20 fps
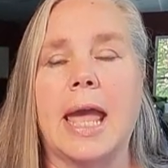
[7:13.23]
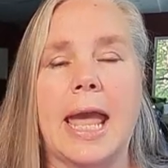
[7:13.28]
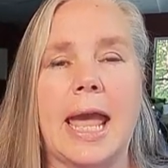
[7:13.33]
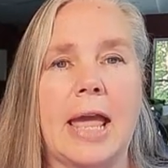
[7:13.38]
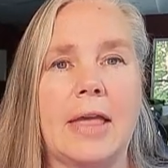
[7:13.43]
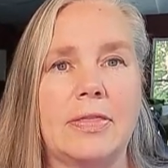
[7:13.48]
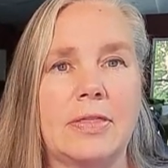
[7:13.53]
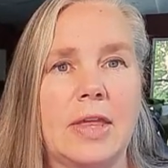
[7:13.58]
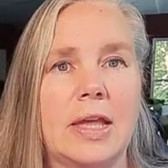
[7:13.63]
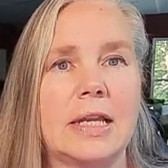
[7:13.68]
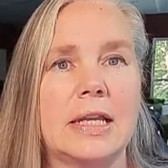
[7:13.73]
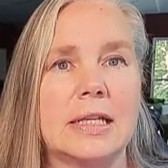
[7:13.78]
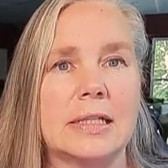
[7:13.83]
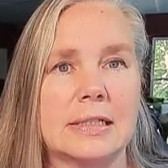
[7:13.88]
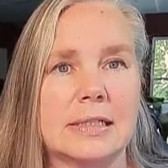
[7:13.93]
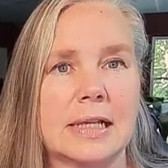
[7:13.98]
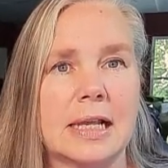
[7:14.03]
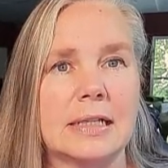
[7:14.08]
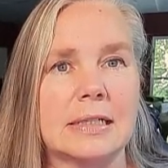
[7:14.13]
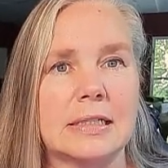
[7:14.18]
and then it
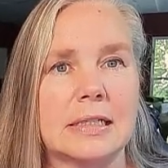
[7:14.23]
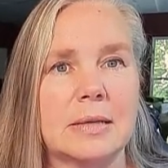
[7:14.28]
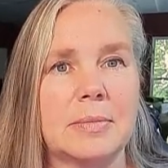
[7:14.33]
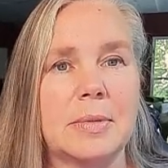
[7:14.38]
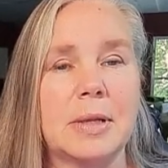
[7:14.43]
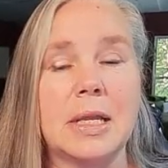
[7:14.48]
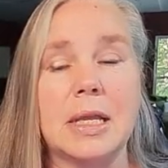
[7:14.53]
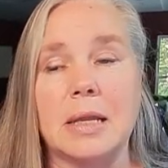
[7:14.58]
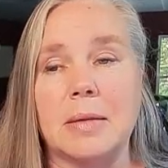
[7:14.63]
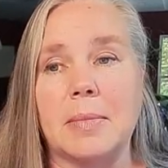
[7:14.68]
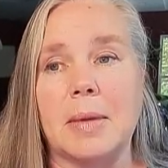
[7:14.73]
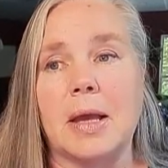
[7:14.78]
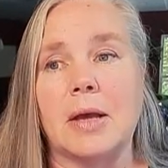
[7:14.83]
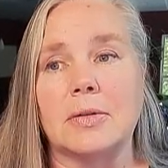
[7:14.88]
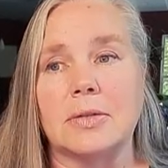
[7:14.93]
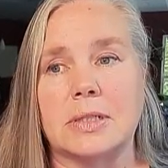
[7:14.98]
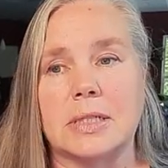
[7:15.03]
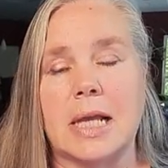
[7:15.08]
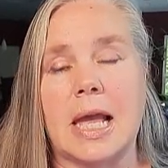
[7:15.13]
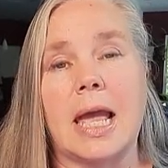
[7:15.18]
sends them an
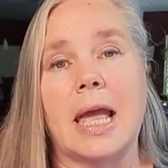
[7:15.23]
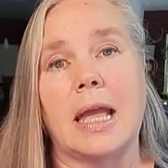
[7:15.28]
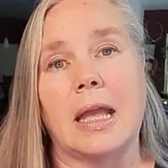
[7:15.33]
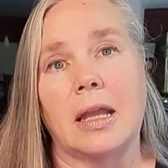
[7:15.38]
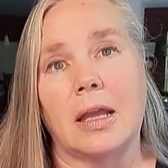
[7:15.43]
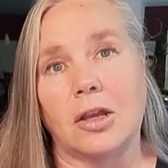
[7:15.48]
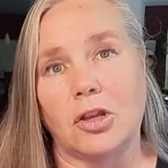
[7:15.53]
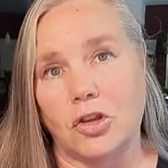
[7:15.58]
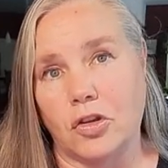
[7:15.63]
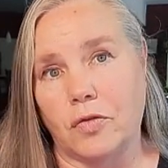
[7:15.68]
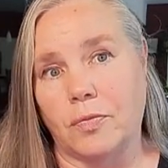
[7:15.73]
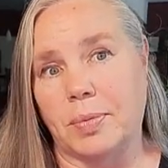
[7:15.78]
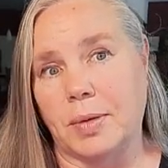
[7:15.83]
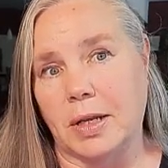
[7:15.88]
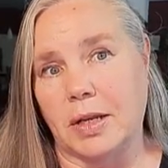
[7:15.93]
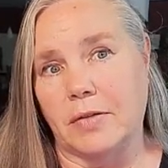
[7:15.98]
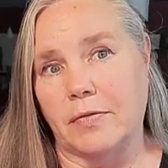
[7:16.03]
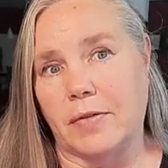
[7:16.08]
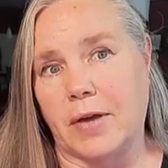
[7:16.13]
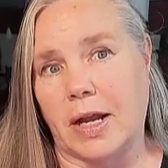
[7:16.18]
email saying you've
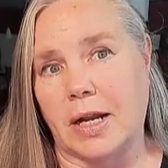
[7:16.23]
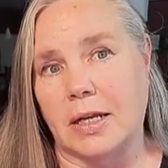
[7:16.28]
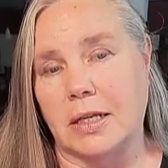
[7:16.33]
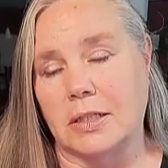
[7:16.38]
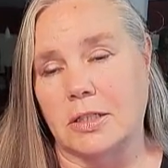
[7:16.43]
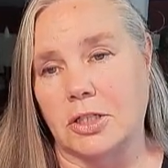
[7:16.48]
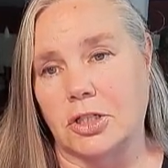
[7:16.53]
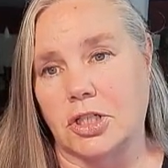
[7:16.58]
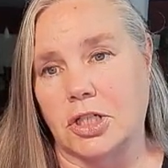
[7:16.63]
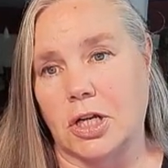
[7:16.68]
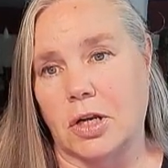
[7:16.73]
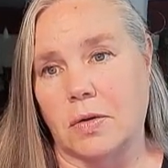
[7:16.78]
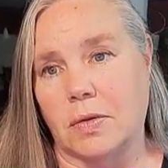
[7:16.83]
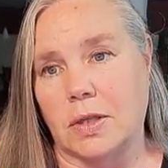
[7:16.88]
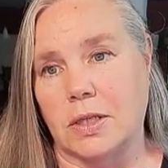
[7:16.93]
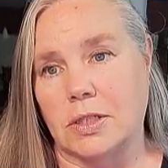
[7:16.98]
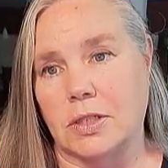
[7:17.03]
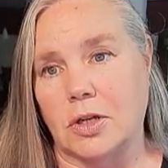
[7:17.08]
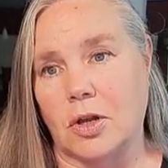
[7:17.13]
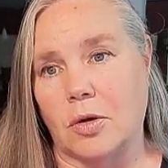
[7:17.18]
been invited to share
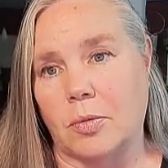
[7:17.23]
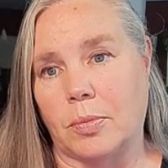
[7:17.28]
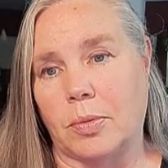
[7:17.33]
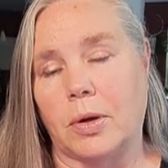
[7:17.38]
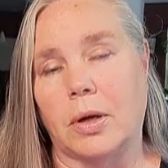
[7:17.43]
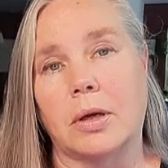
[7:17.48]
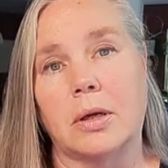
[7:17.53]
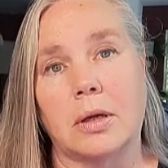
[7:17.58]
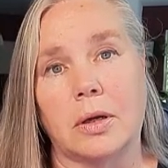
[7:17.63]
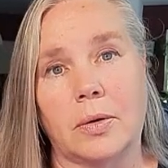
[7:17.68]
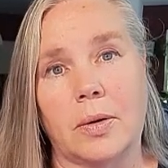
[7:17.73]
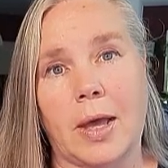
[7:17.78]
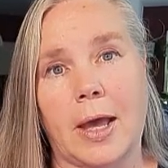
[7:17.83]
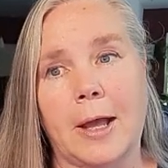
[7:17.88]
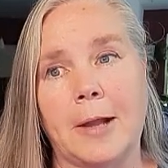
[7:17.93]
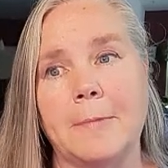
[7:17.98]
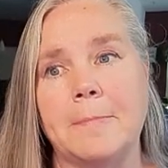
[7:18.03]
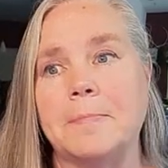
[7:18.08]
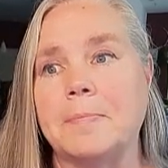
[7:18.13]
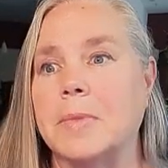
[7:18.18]
this notebook,
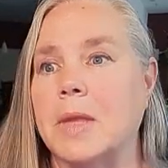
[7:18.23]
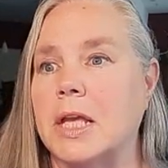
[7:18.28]
okay?